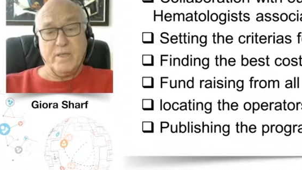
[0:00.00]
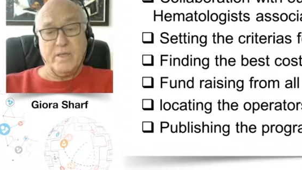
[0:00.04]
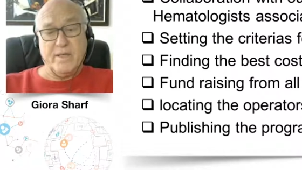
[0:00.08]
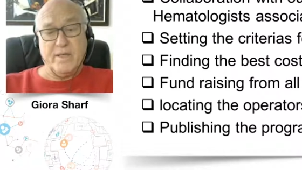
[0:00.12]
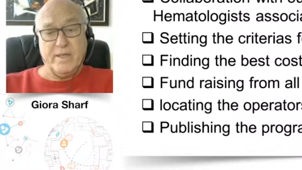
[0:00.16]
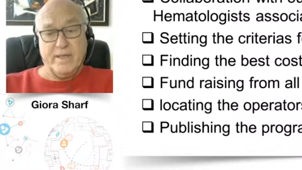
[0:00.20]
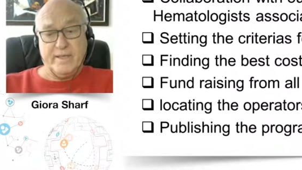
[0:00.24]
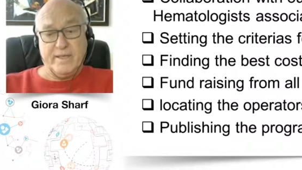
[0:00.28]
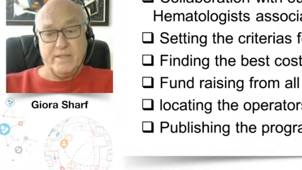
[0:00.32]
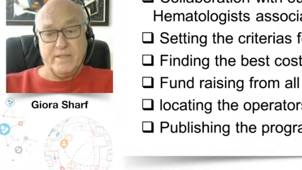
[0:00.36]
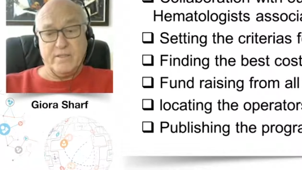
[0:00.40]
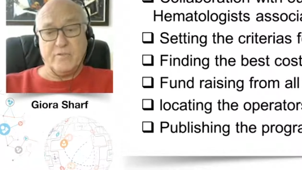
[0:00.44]

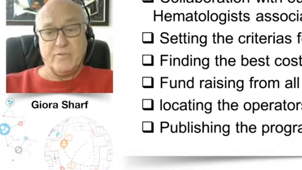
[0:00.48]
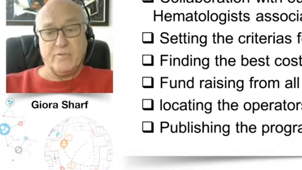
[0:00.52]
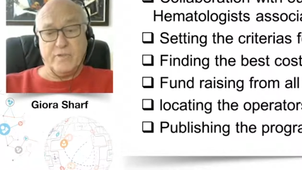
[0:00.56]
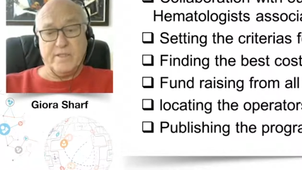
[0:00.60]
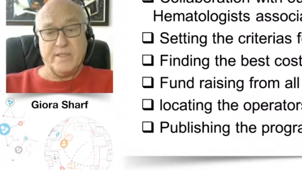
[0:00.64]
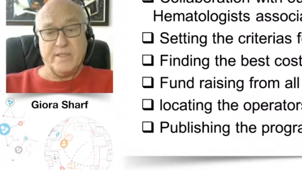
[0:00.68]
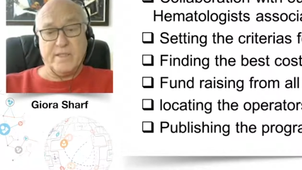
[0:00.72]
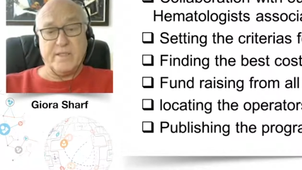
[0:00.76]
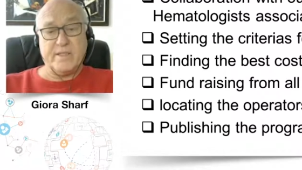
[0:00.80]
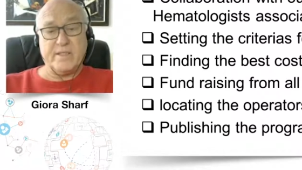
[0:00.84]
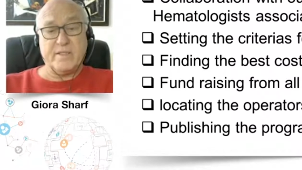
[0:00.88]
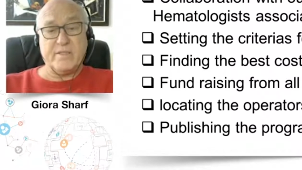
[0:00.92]
and we
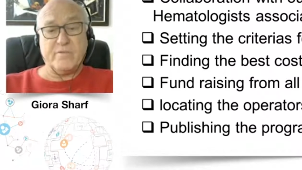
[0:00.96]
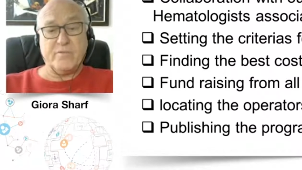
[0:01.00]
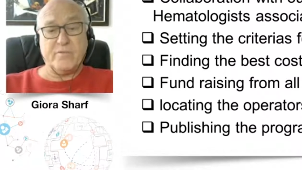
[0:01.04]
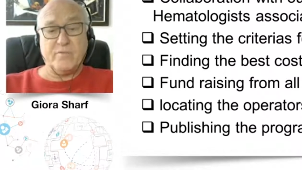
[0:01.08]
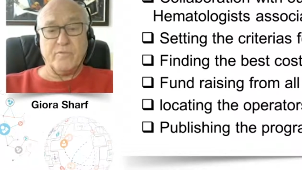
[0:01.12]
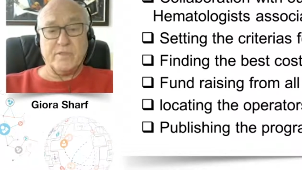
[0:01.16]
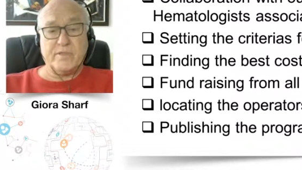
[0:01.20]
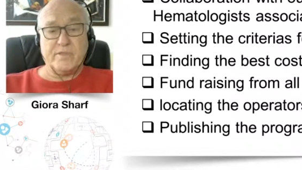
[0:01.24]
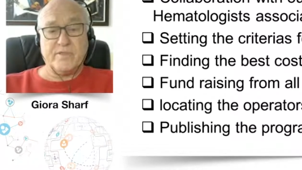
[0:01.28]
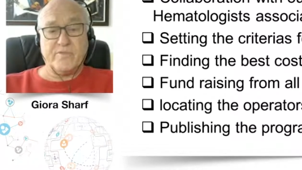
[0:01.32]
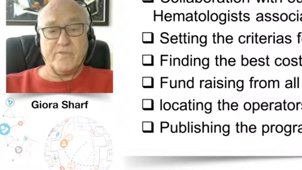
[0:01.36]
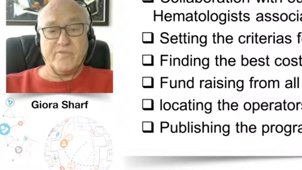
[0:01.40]
did it
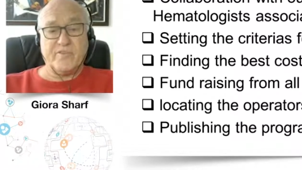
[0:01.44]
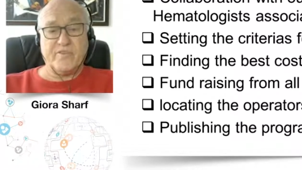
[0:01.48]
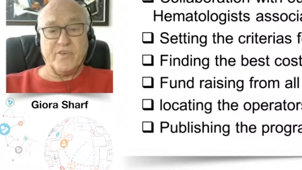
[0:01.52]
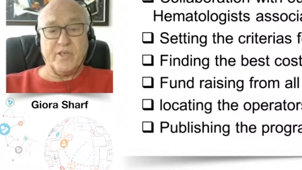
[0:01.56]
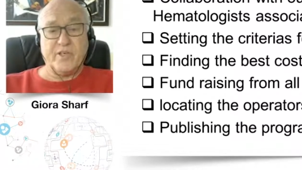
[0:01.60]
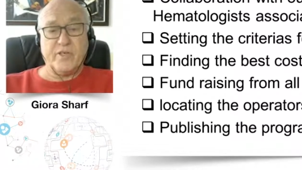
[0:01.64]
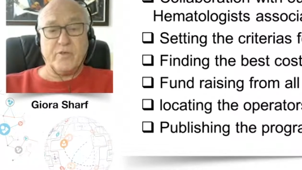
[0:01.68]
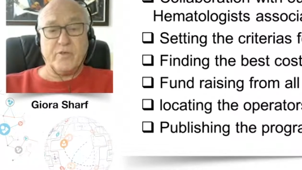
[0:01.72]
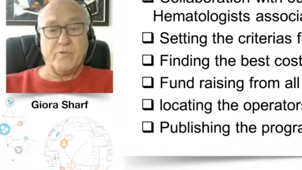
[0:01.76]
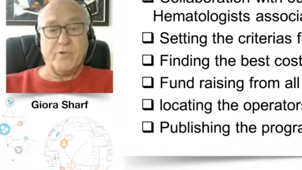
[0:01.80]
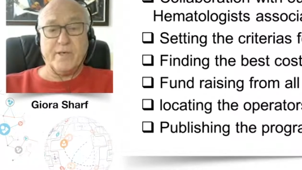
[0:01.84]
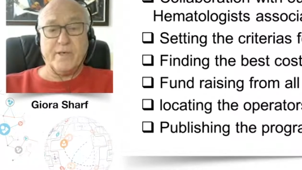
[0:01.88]

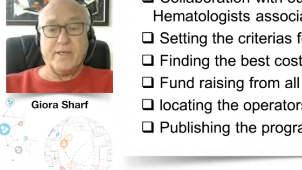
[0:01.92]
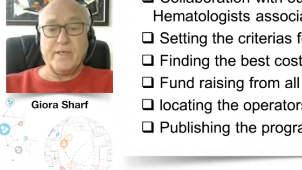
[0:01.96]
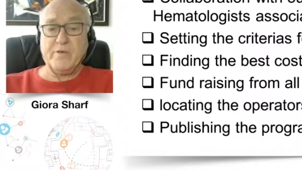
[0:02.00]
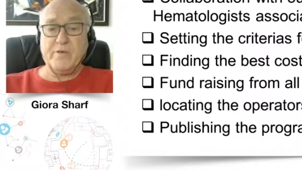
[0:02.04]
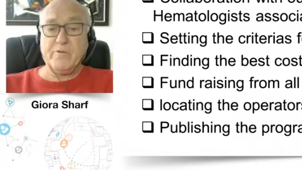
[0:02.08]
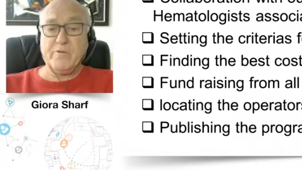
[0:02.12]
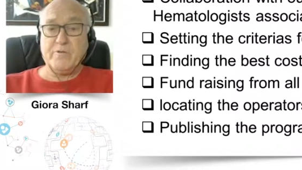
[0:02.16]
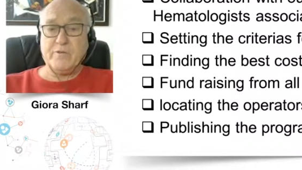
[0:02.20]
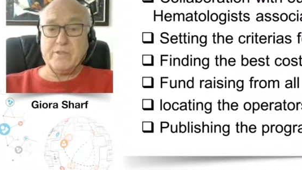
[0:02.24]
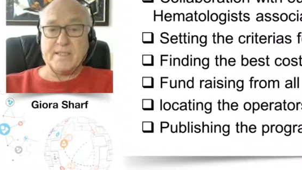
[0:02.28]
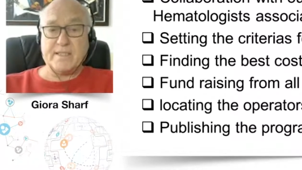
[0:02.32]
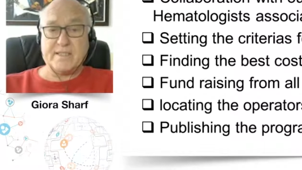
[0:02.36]
very quickly
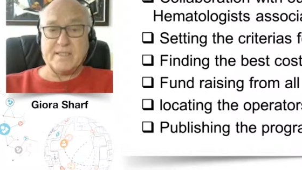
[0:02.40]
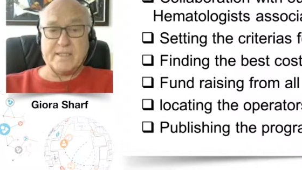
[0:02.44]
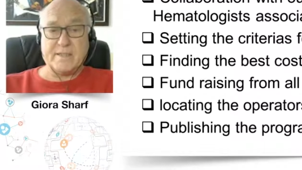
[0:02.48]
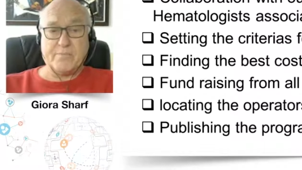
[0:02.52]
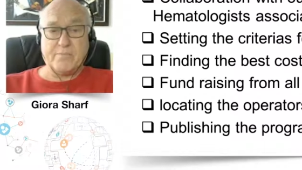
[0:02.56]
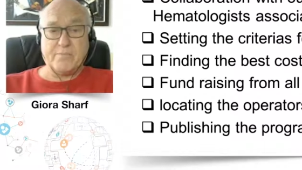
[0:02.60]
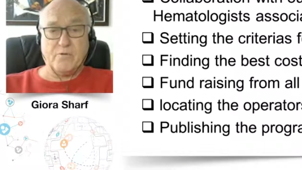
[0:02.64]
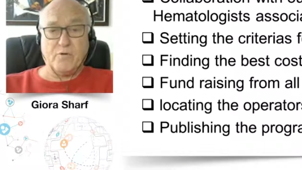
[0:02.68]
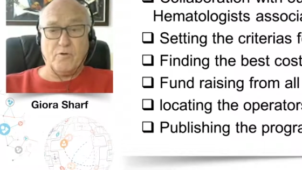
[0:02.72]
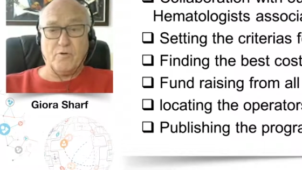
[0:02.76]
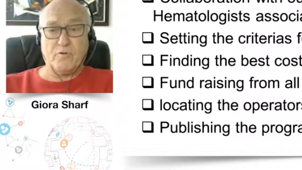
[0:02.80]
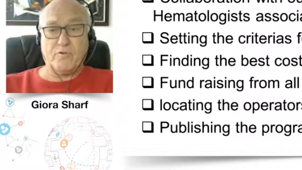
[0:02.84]
with the
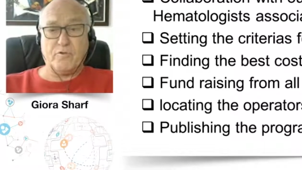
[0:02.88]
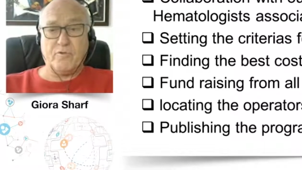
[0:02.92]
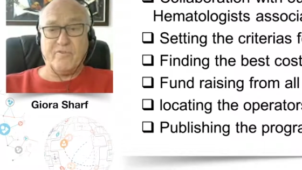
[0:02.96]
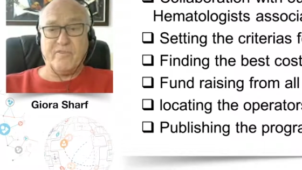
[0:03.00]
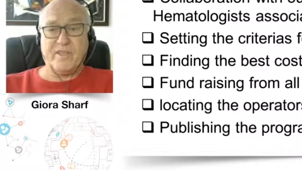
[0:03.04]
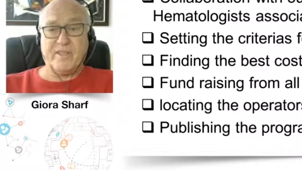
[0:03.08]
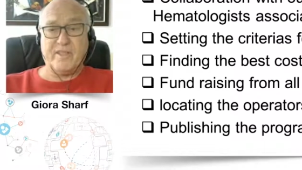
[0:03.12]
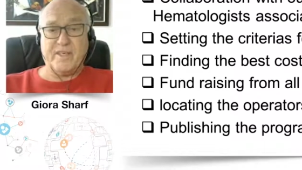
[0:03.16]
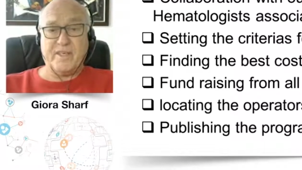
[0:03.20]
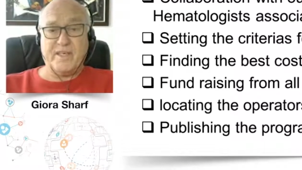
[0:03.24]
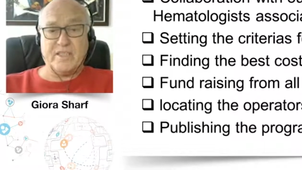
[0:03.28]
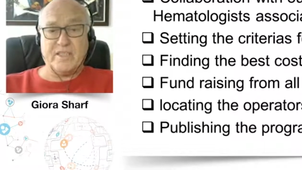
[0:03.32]
support of
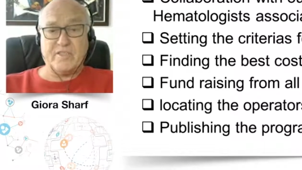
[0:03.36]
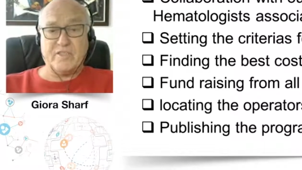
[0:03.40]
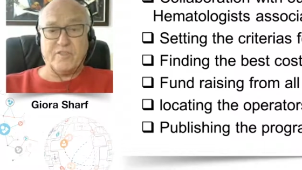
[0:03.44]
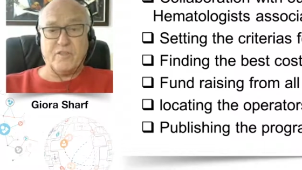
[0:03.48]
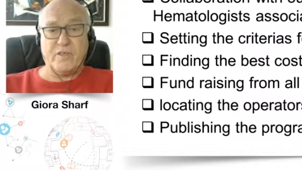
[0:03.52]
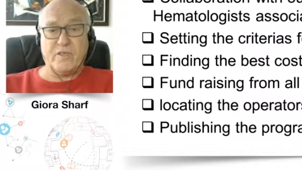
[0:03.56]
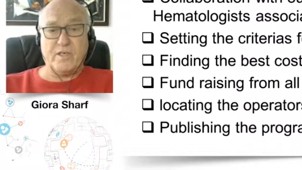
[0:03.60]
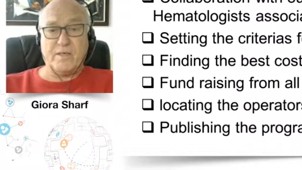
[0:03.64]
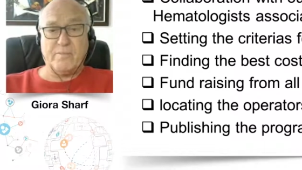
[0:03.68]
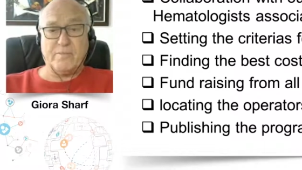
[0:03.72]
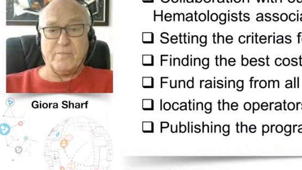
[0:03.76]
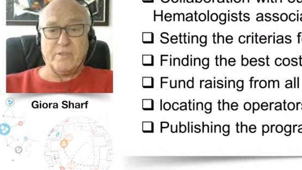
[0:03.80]
the
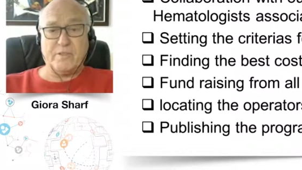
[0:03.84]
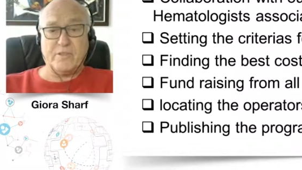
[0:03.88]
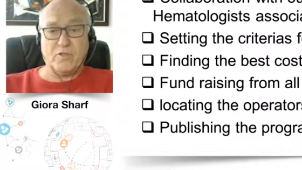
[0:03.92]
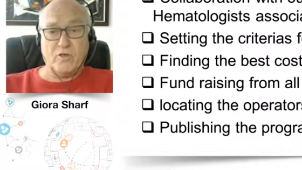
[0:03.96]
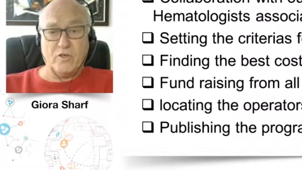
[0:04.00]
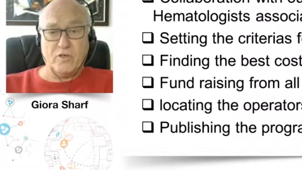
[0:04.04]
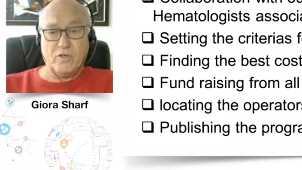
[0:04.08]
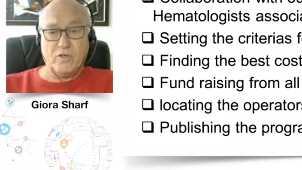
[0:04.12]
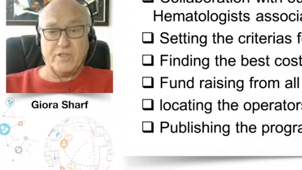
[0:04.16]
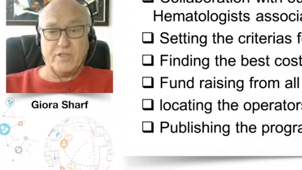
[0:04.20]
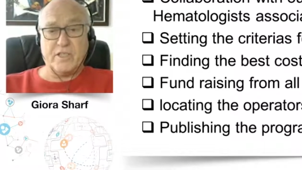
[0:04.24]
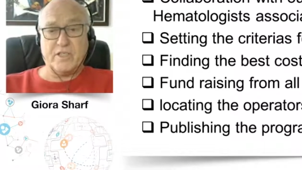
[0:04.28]
National
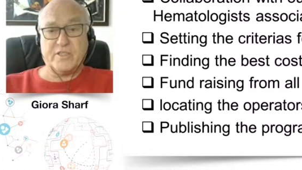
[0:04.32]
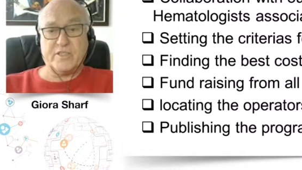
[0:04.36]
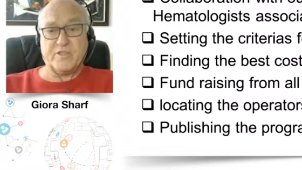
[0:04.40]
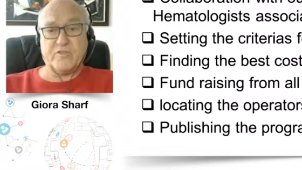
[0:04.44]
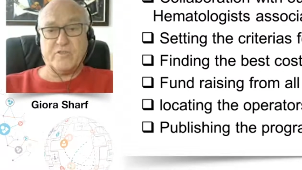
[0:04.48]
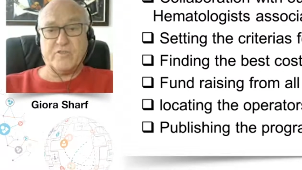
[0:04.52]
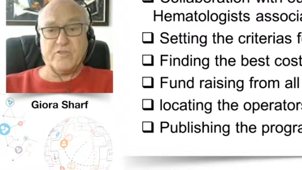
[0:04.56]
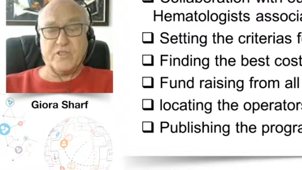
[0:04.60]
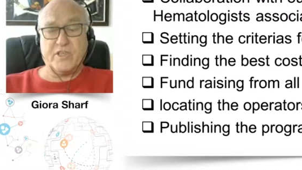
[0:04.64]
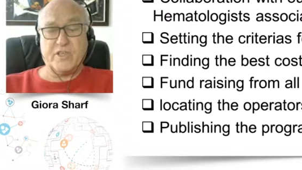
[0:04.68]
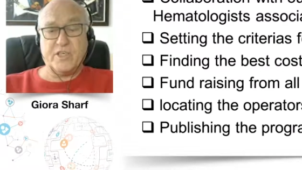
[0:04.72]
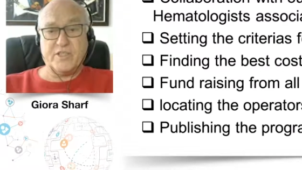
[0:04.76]
Hematology
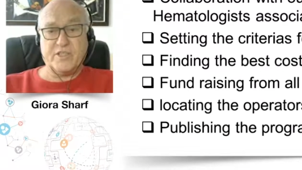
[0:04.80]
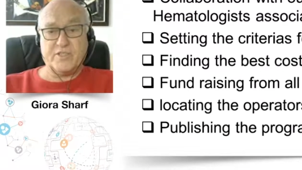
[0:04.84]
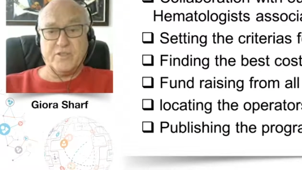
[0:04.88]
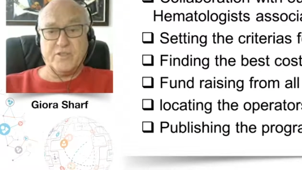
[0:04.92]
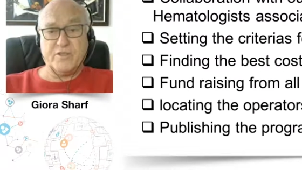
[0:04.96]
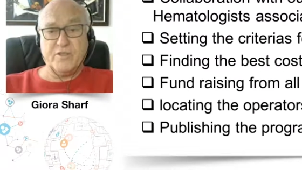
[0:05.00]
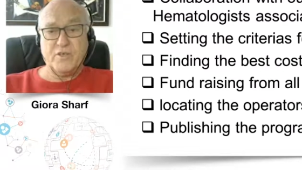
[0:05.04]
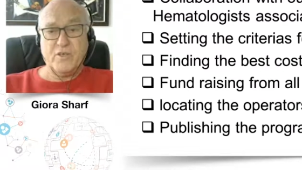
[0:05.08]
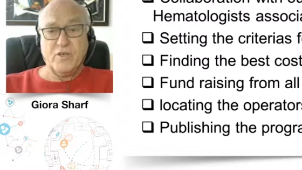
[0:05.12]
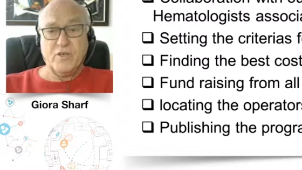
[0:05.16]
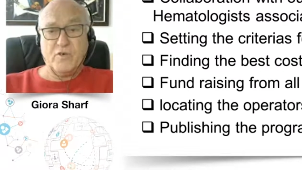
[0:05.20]
Association,